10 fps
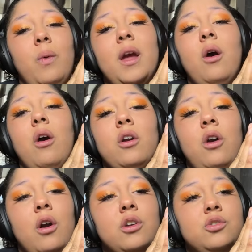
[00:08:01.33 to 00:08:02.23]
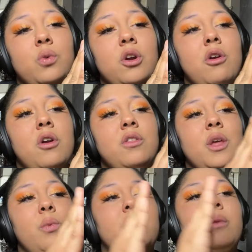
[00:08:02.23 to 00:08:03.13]
The way our cars were,
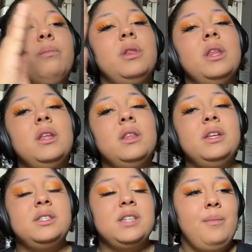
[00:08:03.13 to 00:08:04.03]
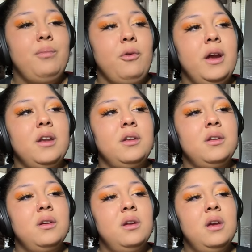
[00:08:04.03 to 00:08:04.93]
they were completely separated.
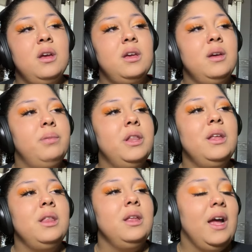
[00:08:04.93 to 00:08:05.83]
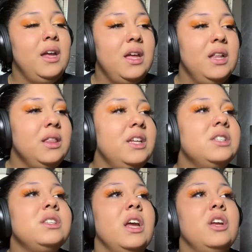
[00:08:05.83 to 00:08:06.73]
Completely, like at
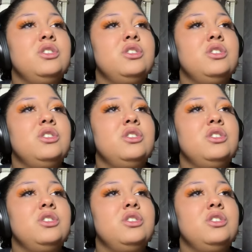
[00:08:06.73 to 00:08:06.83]
least